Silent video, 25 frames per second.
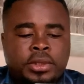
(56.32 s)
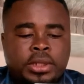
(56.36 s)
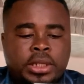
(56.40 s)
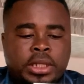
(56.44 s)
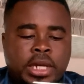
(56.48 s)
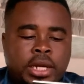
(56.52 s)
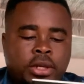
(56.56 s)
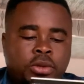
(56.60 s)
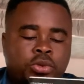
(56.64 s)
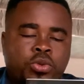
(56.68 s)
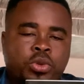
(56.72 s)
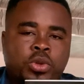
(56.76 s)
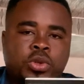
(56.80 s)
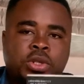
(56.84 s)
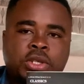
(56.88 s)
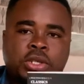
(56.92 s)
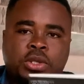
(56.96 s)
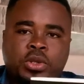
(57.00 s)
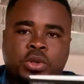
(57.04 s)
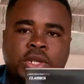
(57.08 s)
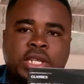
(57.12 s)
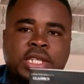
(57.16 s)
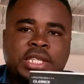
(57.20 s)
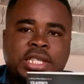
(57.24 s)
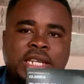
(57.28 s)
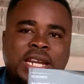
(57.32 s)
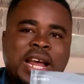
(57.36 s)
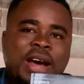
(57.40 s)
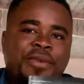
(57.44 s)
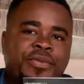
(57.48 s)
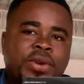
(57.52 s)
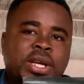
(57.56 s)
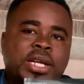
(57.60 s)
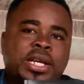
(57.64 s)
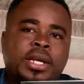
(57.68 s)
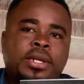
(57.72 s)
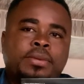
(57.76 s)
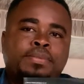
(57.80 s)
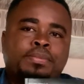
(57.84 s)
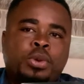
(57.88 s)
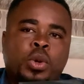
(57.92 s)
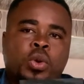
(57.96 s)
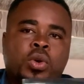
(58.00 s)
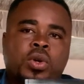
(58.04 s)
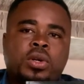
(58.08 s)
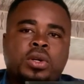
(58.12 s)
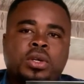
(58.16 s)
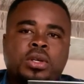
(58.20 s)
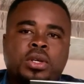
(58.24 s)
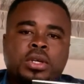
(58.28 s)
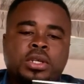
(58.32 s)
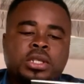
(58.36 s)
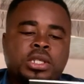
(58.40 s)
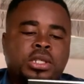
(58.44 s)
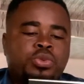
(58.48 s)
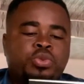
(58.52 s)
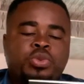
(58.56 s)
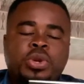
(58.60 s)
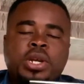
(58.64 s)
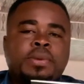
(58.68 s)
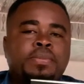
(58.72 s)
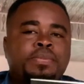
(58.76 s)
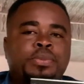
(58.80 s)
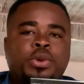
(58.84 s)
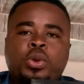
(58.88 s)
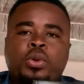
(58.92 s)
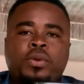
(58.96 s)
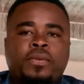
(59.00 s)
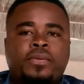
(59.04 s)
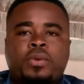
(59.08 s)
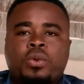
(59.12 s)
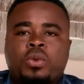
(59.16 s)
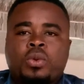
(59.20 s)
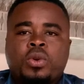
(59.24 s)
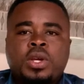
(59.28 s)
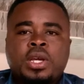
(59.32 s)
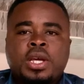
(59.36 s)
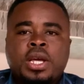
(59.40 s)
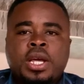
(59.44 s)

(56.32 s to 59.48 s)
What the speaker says: that wrote this. So this is an African book. It's really beautiful.